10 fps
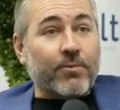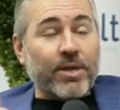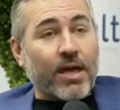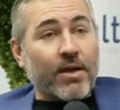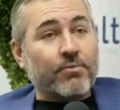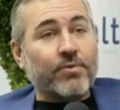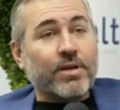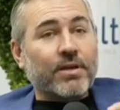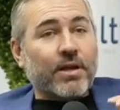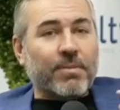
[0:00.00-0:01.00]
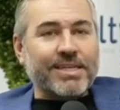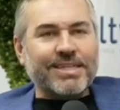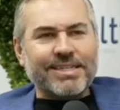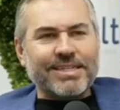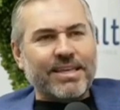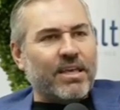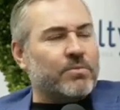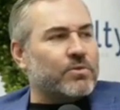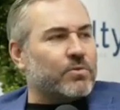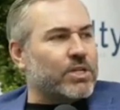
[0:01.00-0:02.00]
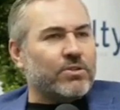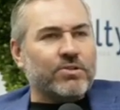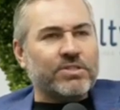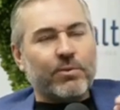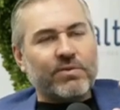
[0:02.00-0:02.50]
We have amazing teams, regionals.